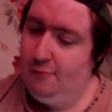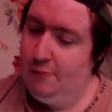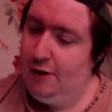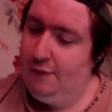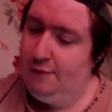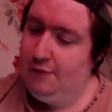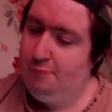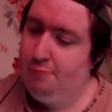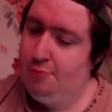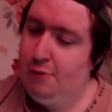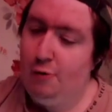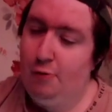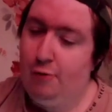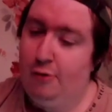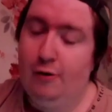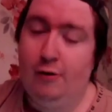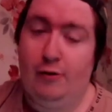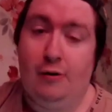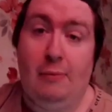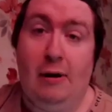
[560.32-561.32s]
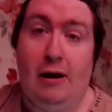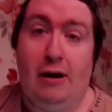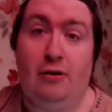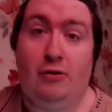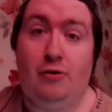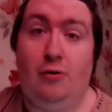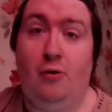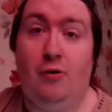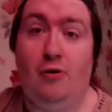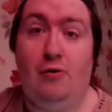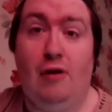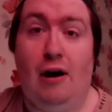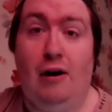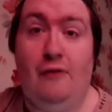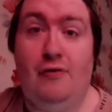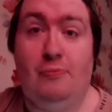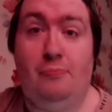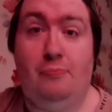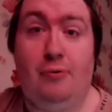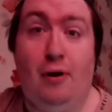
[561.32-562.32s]
If it's broken, you better sort it out. If
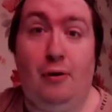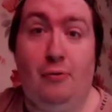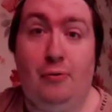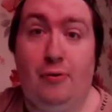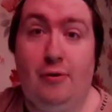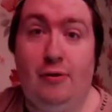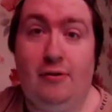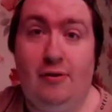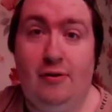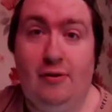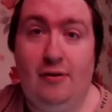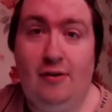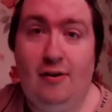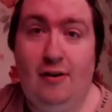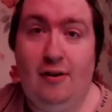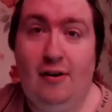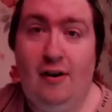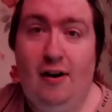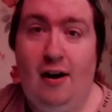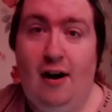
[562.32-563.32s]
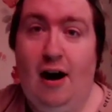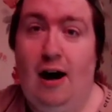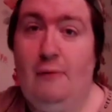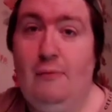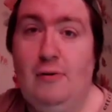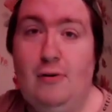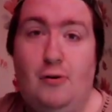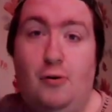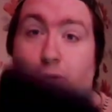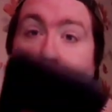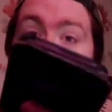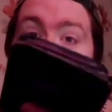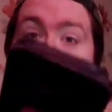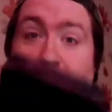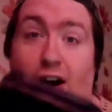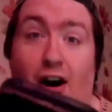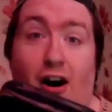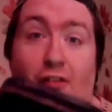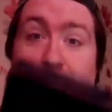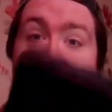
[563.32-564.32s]
it's broken. I'm recording,
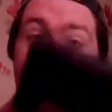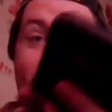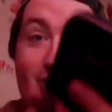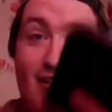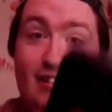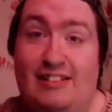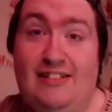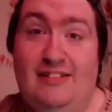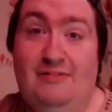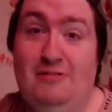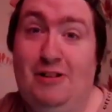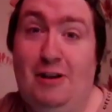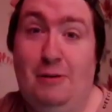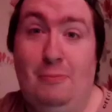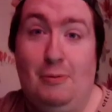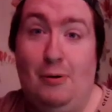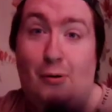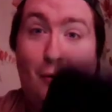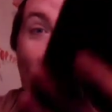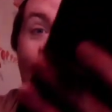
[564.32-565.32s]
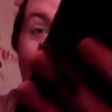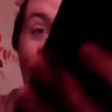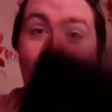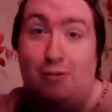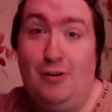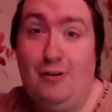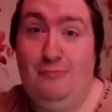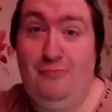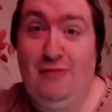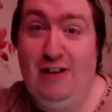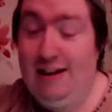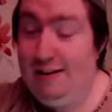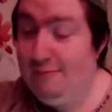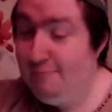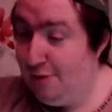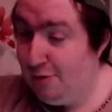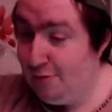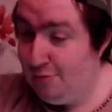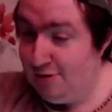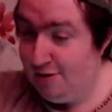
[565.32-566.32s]
half of this is giving me all freaking
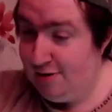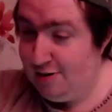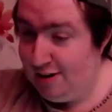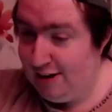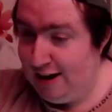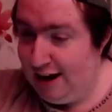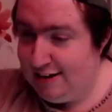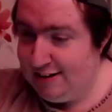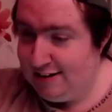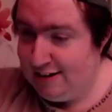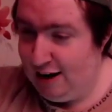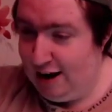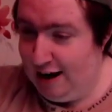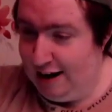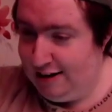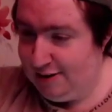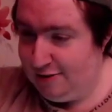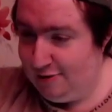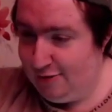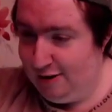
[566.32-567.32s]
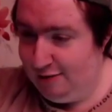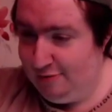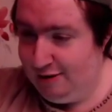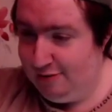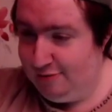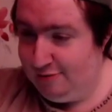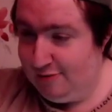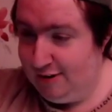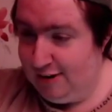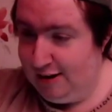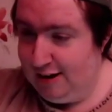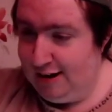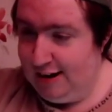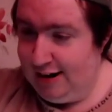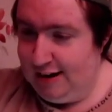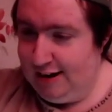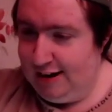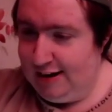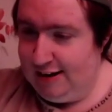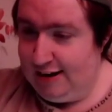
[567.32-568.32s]
music. I've got to edit all that out.
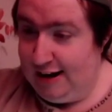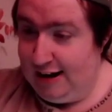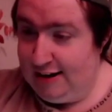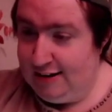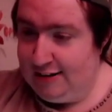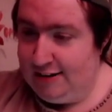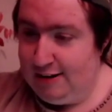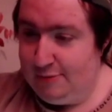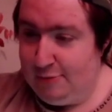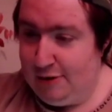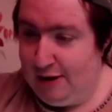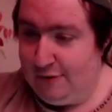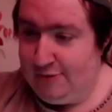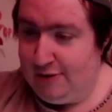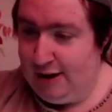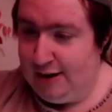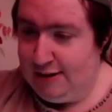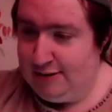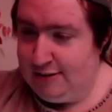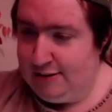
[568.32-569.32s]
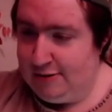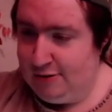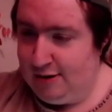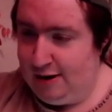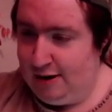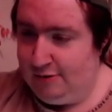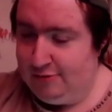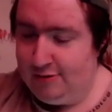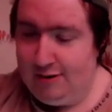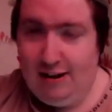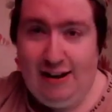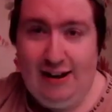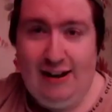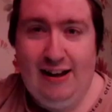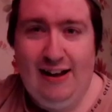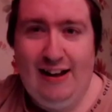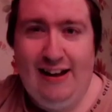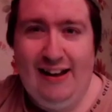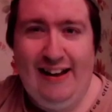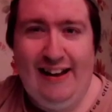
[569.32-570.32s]
The editor will have to edit all that out.
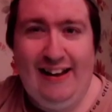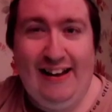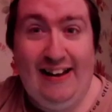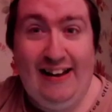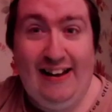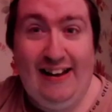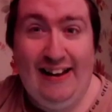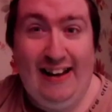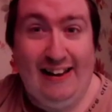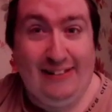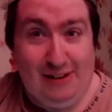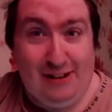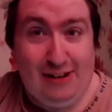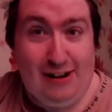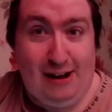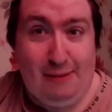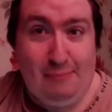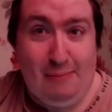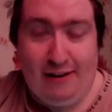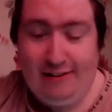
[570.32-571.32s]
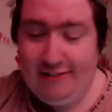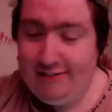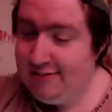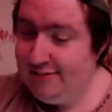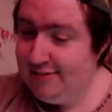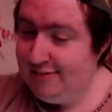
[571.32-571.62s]
That's what I like about it.